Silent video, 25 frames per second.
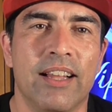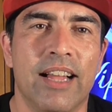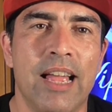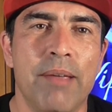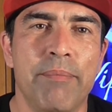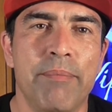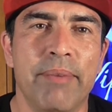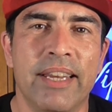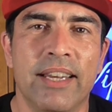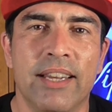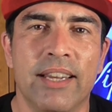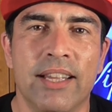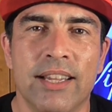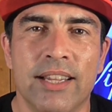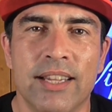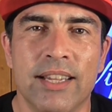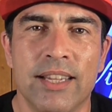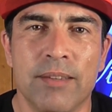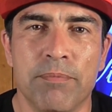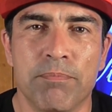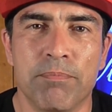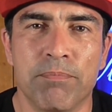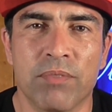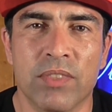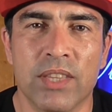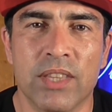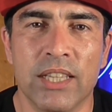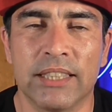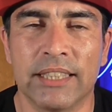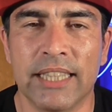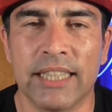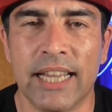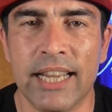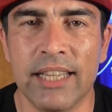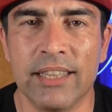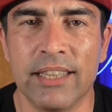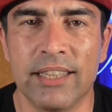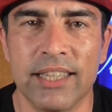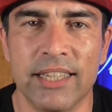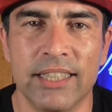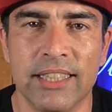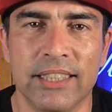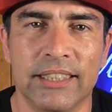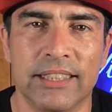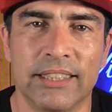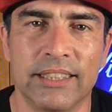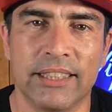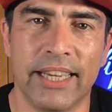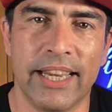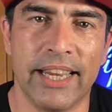I mean, the
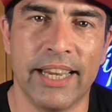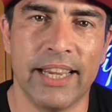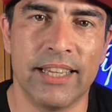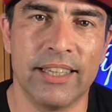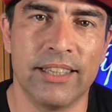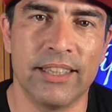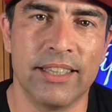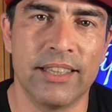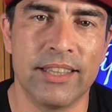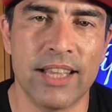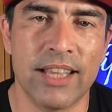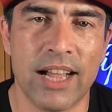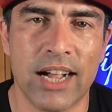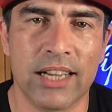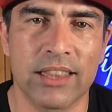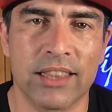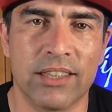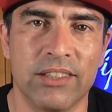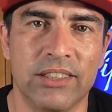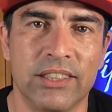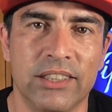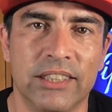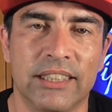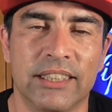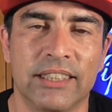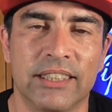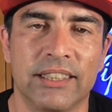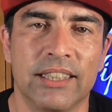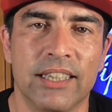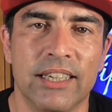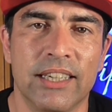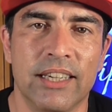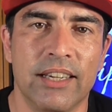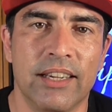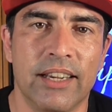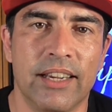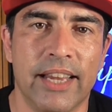scientists and the doctors